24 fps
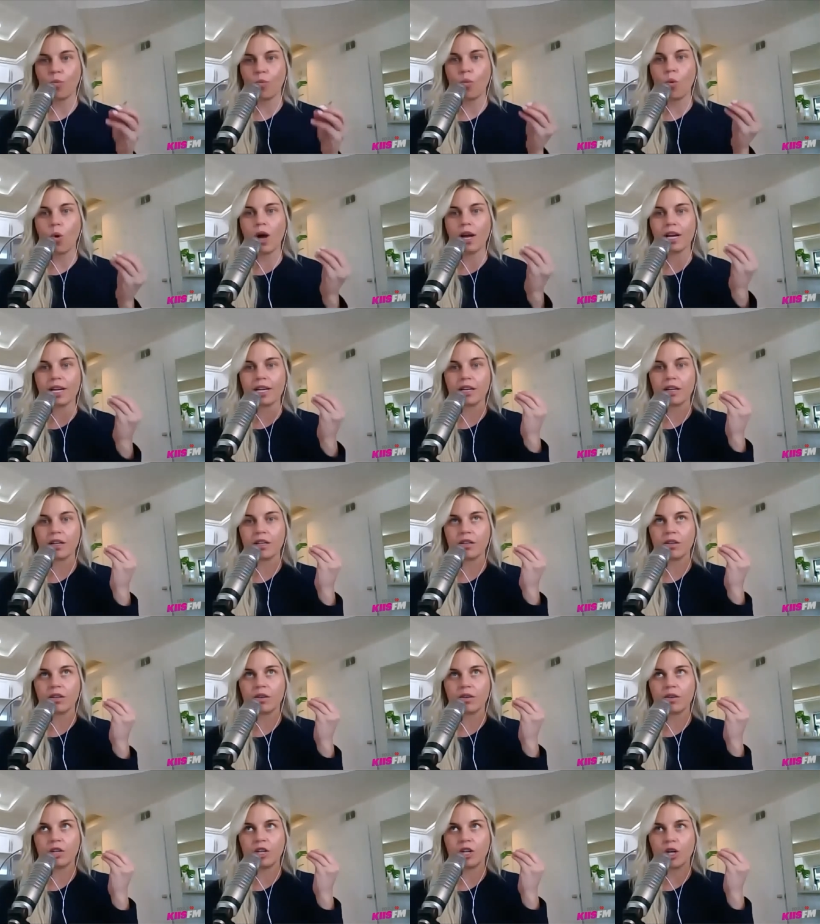what
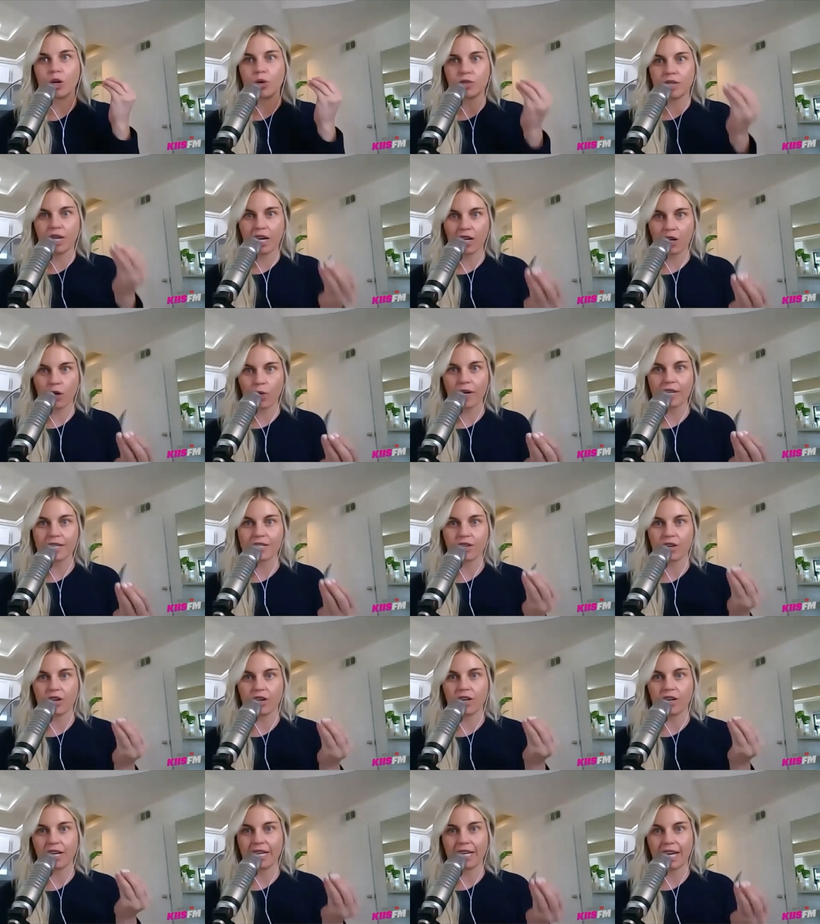you know takeaways they're
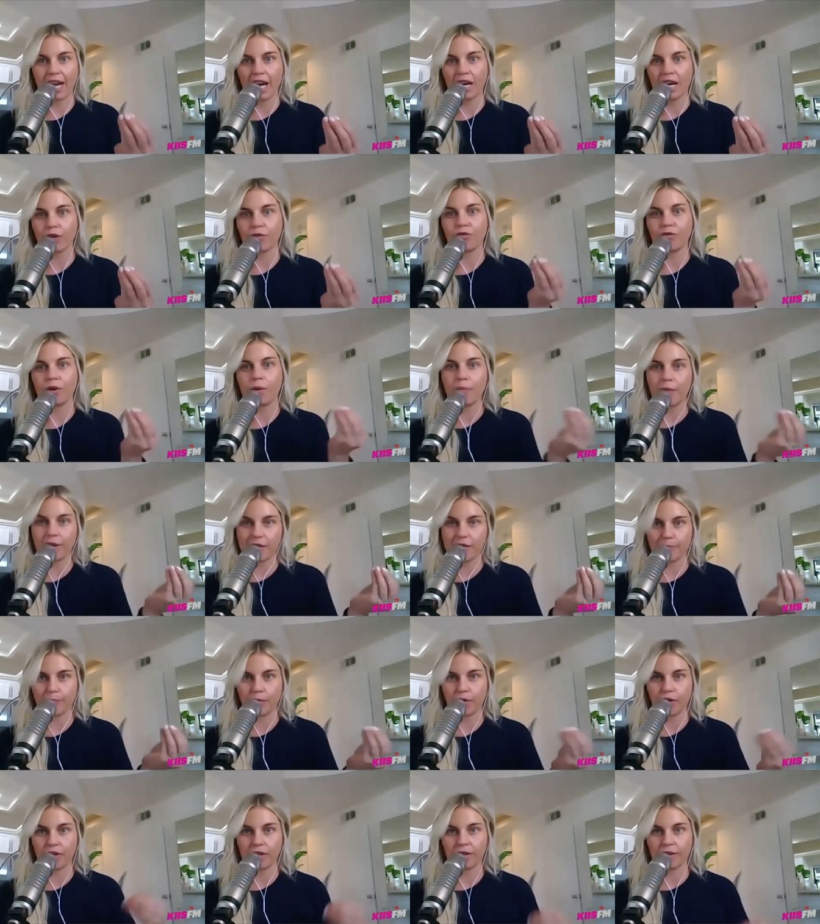going to gain from this book.